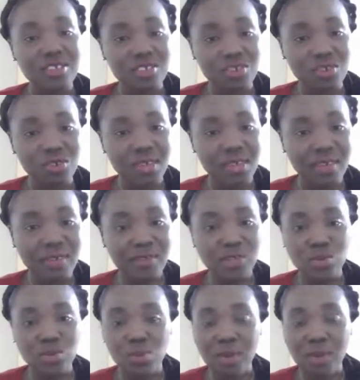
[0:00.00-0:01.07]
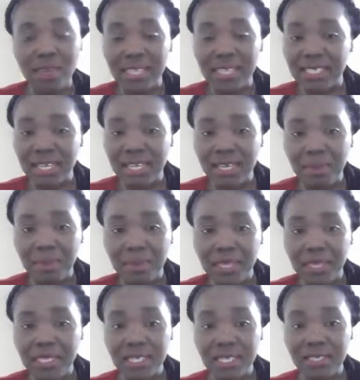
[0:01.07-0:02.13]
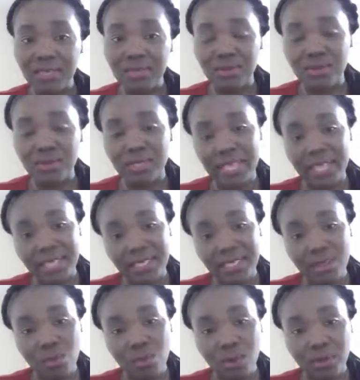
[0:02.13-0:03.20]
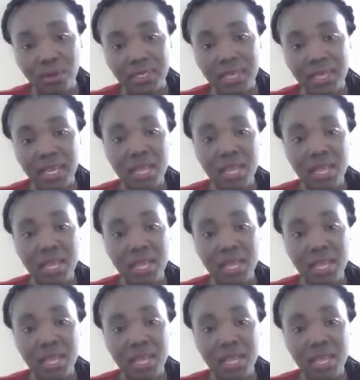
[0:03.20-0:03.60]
you give it to whoever is sending the patient to take to the ward.